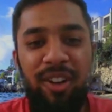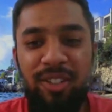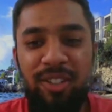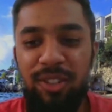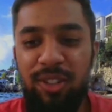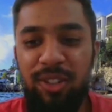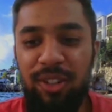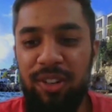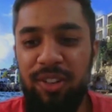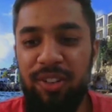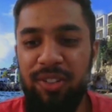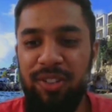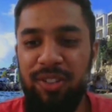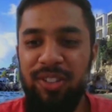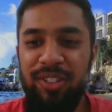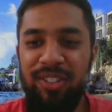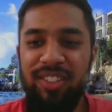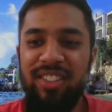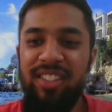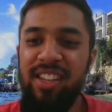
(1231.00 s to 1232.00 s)
sure.
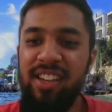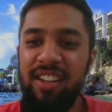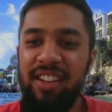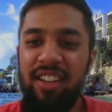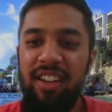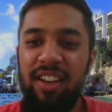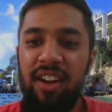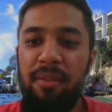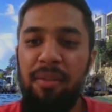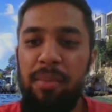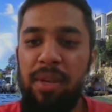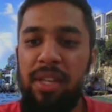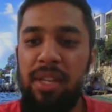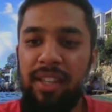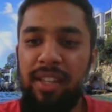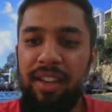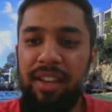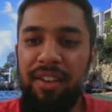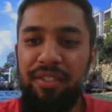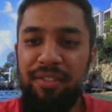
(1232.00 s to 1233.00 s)
So take care, be
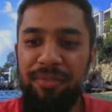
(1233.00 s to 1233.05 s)
safe.